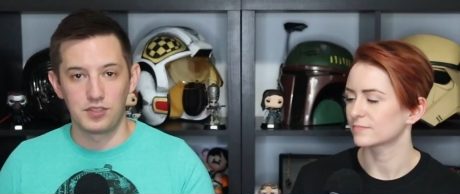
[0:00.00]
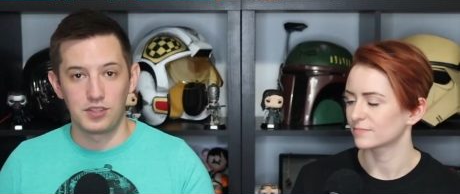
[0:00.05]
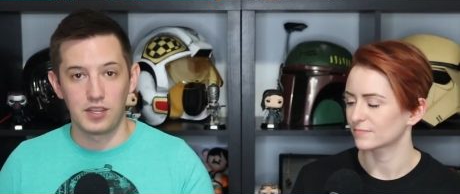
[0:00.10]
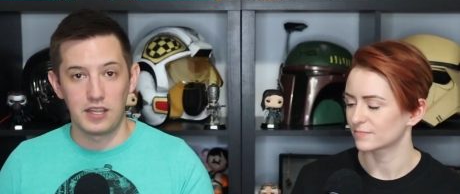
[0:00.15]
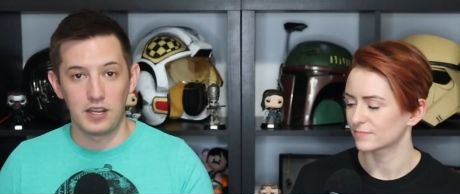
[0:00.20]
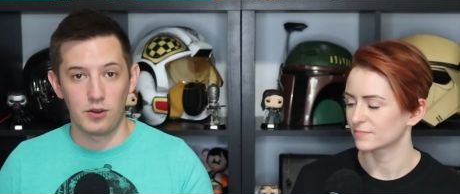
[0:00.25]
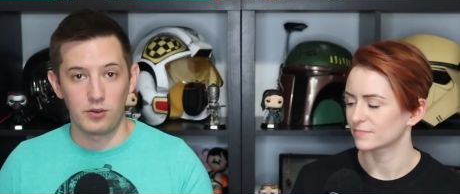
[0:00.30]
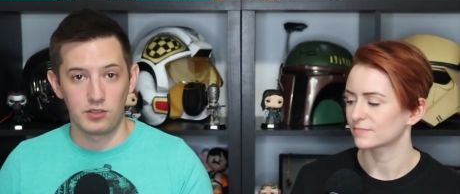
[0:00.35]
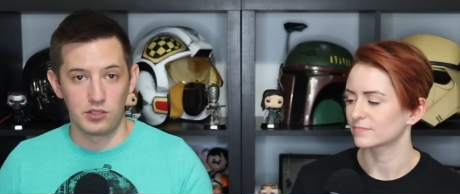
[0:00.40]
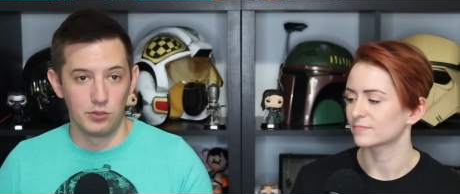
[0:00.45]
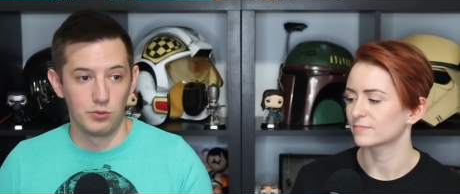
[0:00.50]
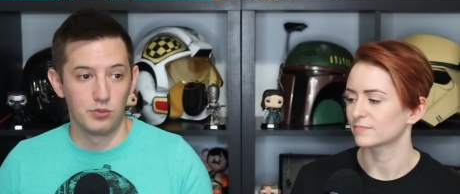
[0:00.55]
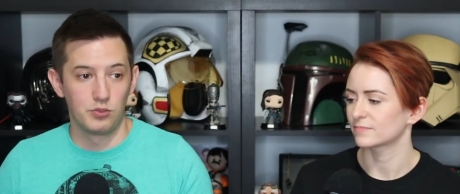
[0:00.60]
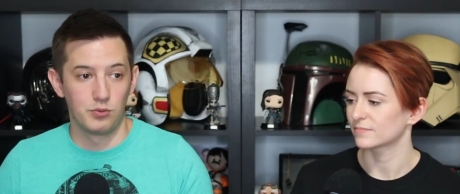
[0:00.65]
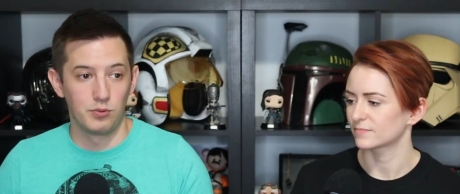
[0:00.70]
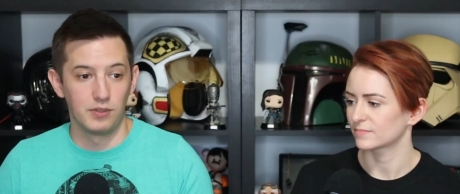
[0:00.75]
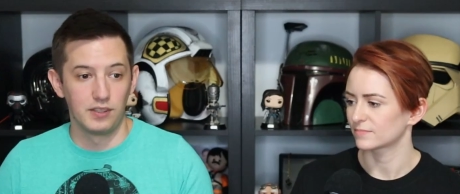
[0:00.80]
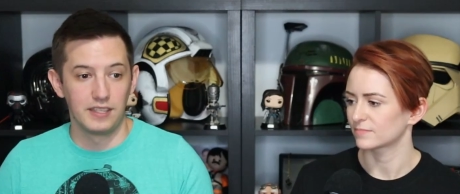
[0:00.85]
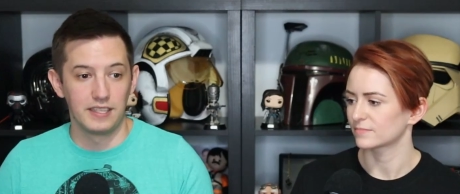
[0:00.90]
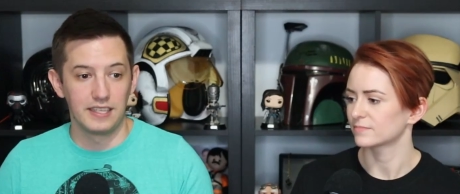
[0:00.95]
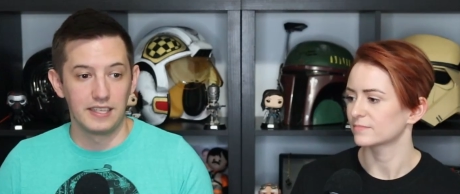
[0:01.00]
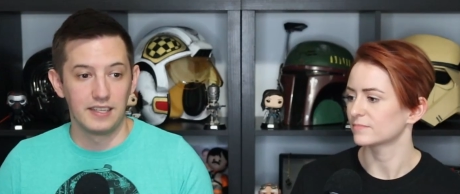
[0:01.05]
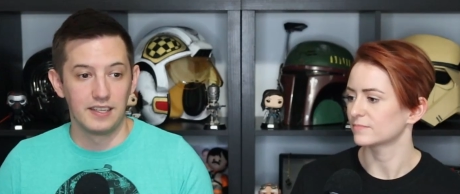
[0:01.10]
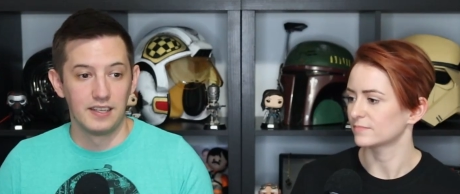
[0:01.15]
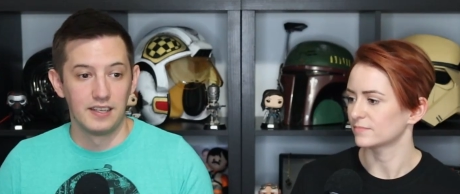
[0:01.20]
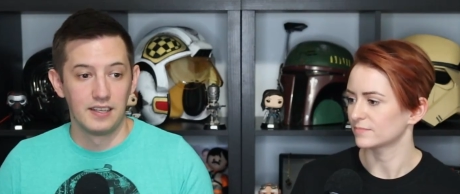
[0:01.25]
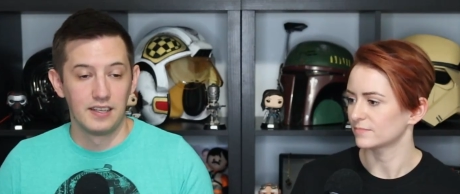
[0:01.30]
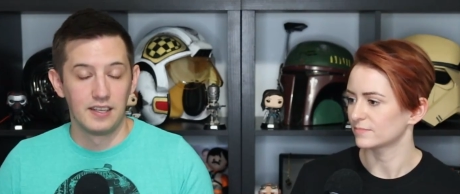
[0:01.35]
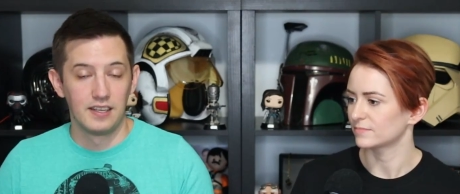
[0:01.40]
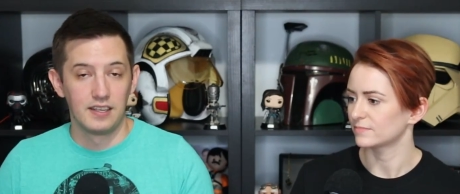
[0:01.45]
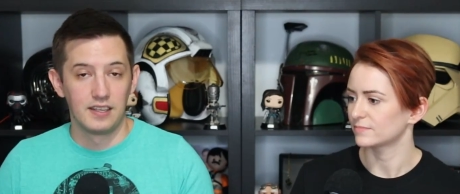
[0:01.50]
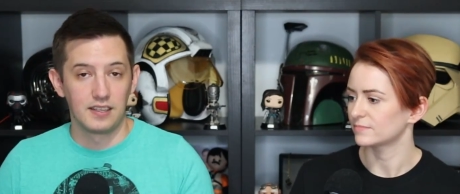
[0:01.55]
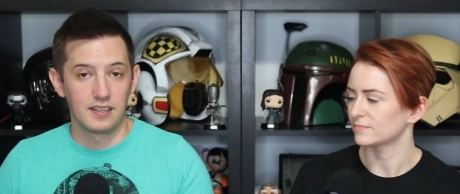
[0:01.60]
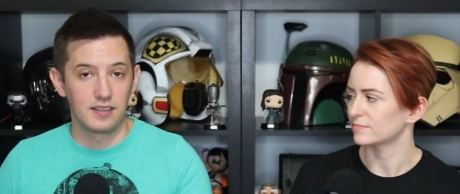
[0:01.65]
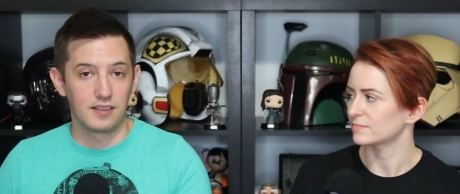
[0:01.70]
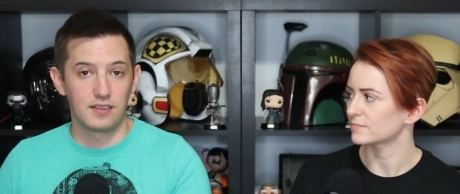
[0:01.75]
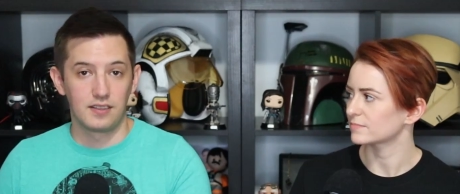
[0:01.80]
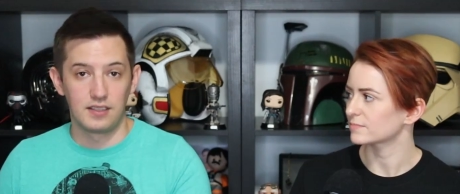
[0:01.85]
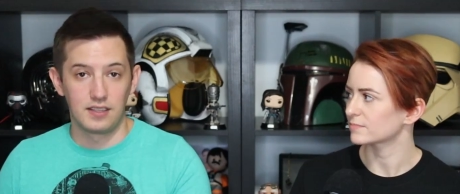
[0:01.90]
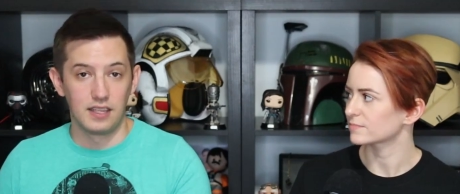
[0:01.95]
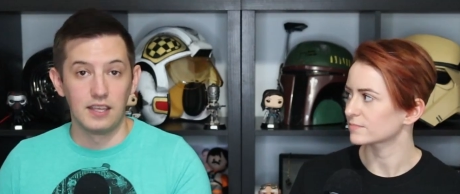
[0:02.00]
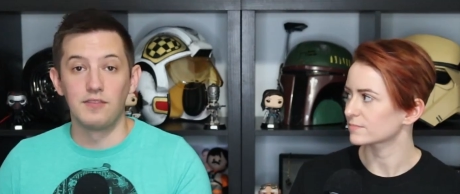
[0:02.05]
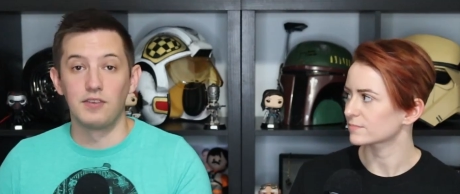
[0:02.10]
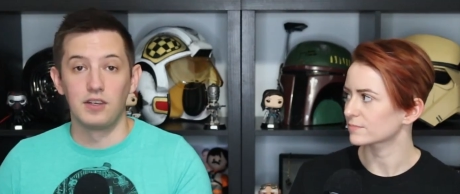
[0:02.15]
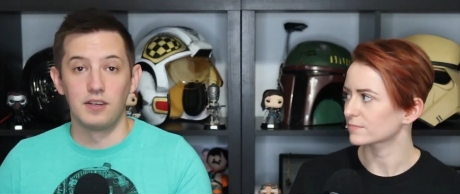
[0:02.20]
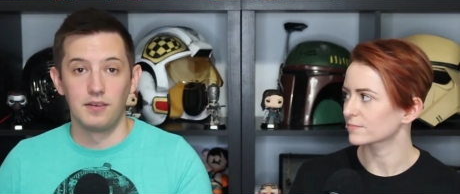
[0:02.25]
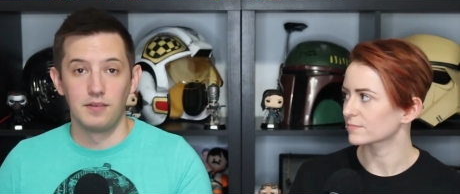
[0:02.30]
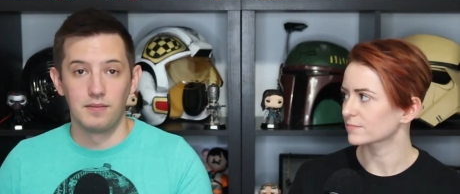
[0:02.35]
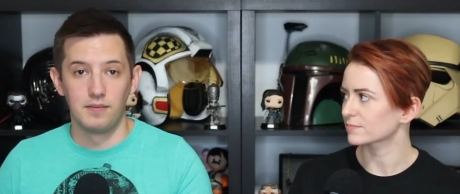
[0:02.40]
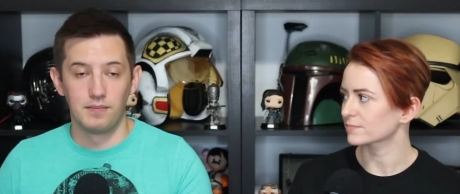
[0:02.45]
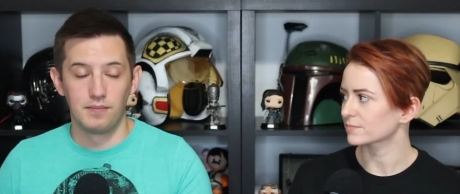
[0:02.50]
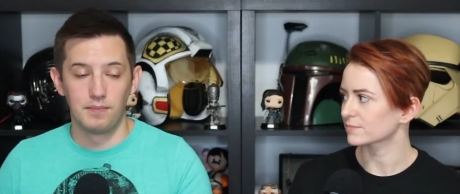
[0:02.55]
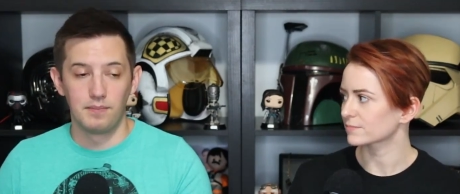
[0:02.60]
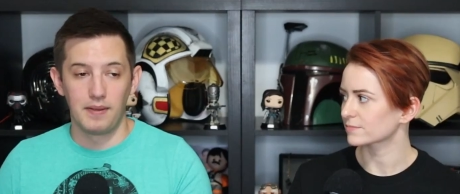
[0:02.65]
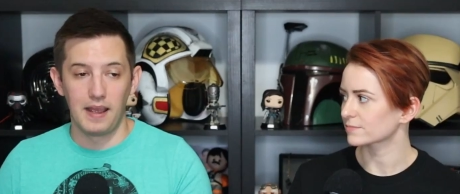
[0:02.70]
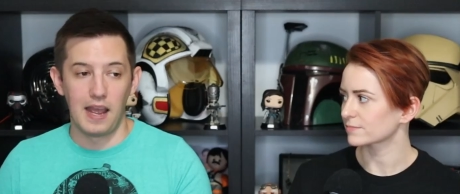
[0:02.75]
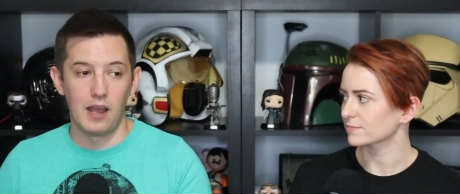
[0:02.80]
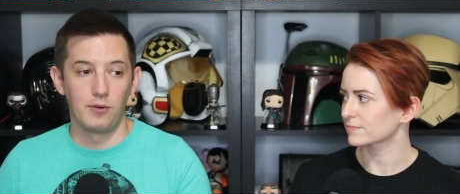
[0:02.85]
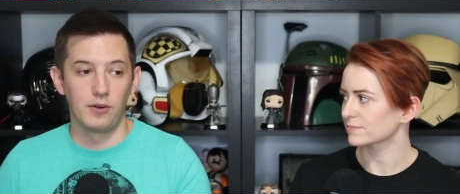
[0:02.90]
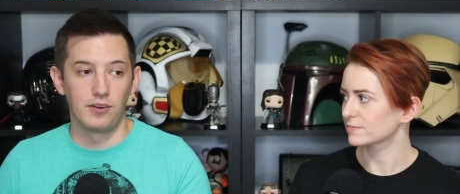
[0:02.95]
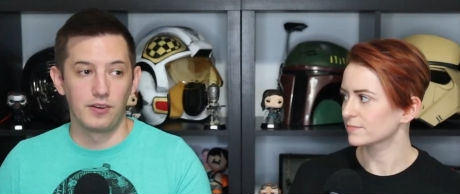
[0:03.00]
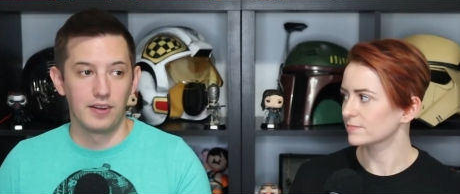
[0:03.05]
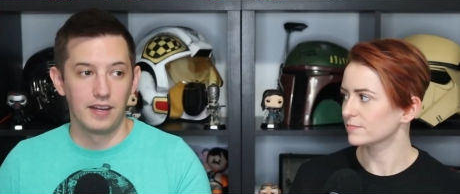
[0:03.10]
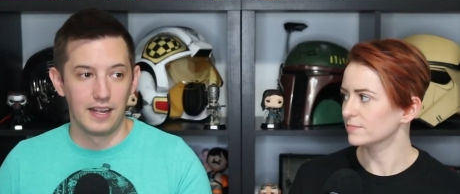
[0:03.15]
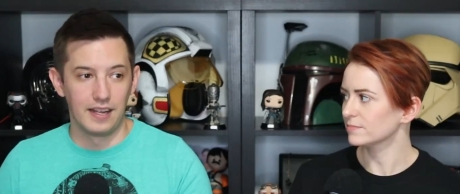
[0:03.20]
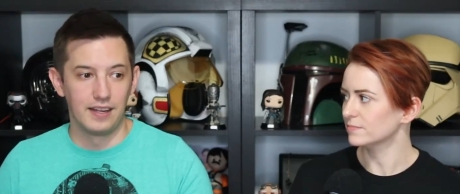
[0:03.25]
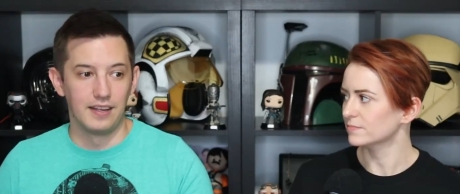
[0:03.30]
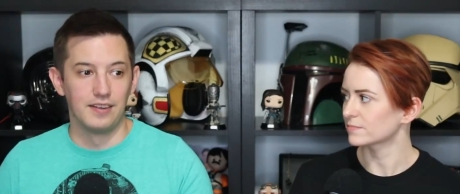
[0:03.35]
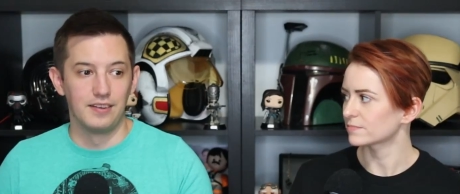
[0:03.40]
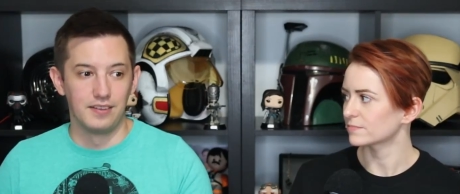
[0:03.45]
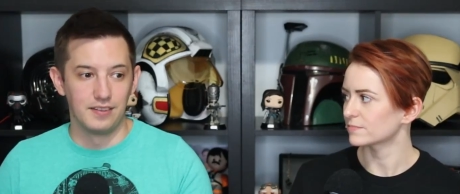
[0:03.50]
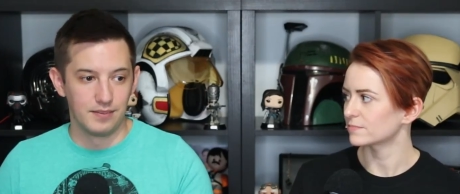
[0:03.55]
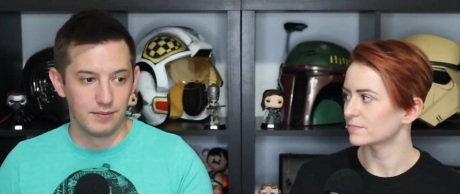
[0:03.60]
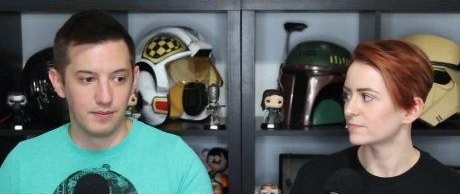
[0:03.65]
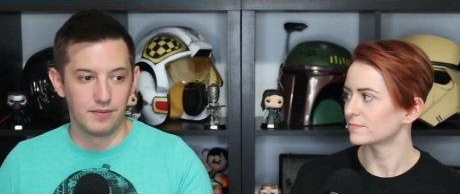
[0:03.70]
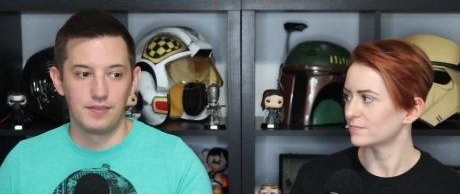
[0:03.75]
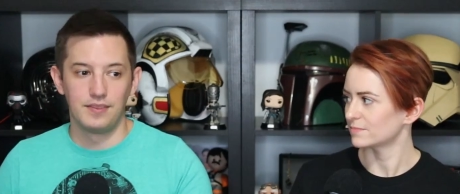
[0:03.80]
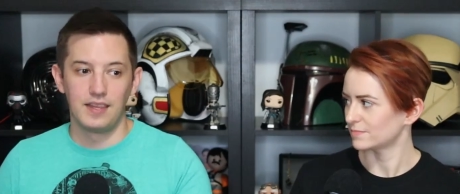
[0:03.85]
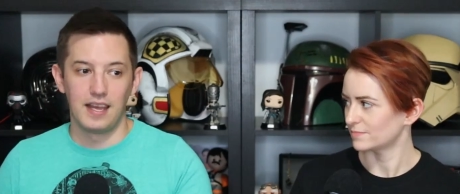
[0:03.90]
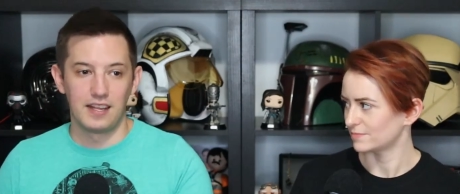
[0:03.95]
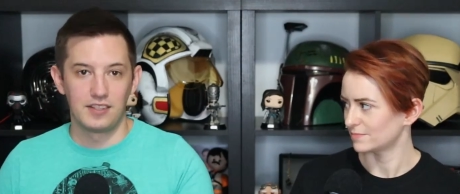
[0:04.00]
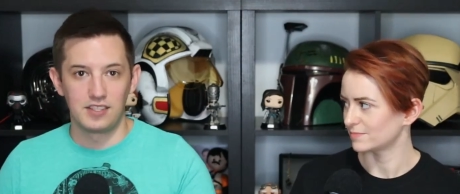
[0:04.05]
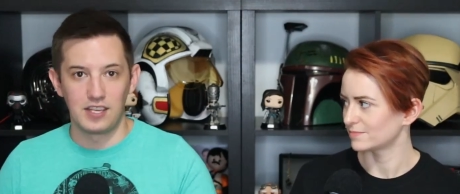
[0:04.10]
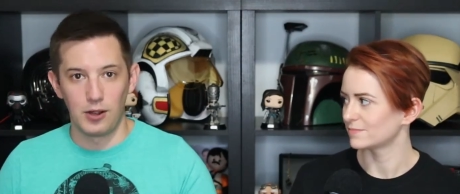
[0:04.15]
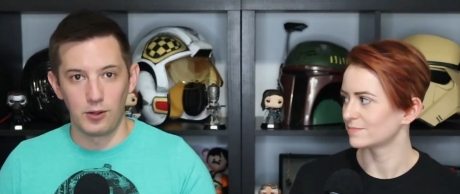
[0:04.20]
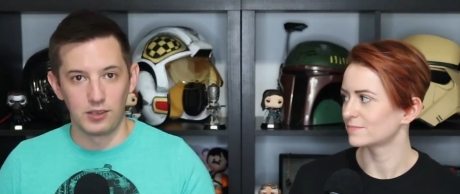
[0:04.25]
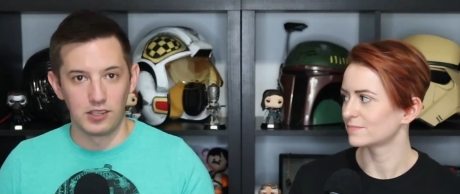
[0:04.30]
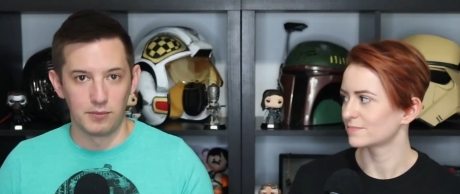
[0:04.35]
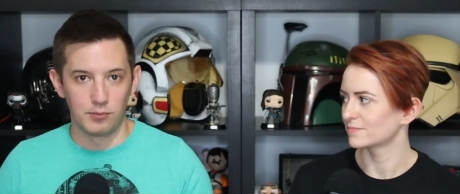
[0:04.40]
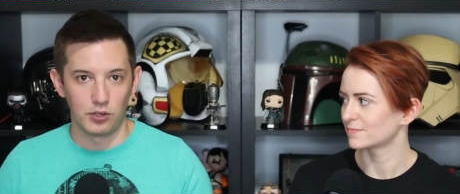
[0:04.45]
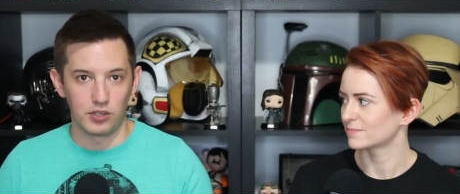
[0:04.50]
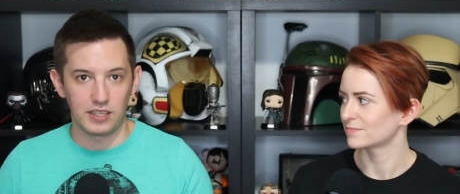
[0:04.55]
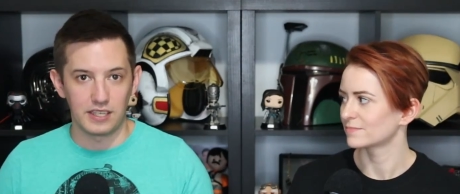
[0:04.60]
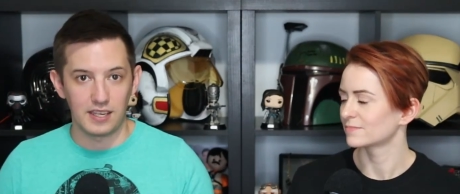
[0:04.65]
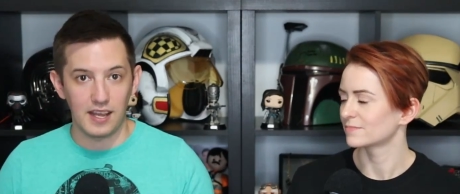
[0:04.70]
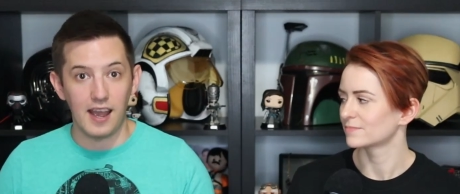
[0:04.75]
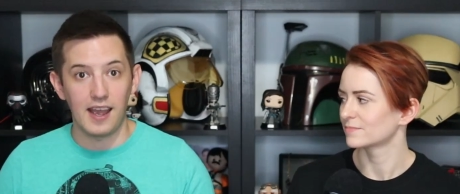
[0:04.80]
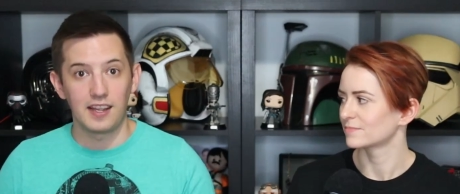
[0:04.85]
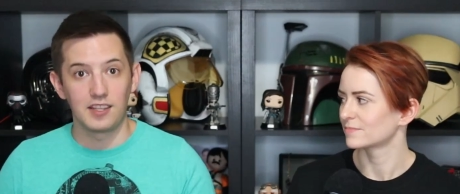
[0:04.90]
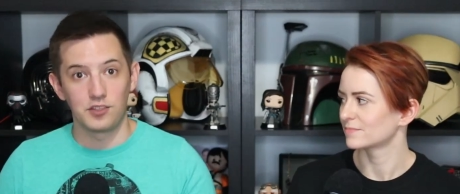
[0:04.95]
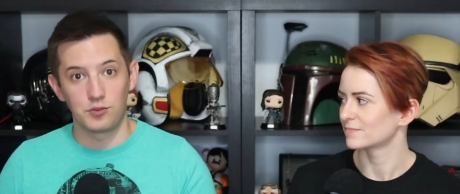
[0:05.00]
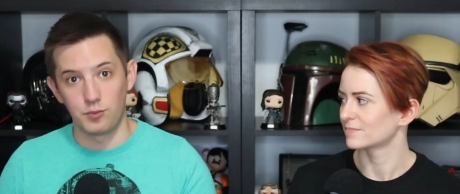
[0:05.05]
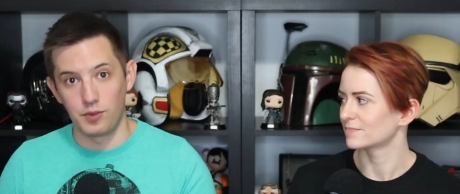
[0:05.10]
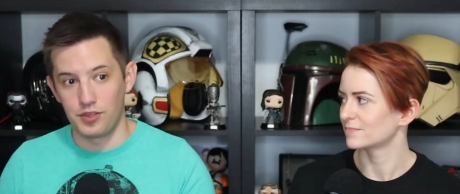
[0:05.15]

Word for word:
Speaker 1: They are usually given power, and that's how liberty dies,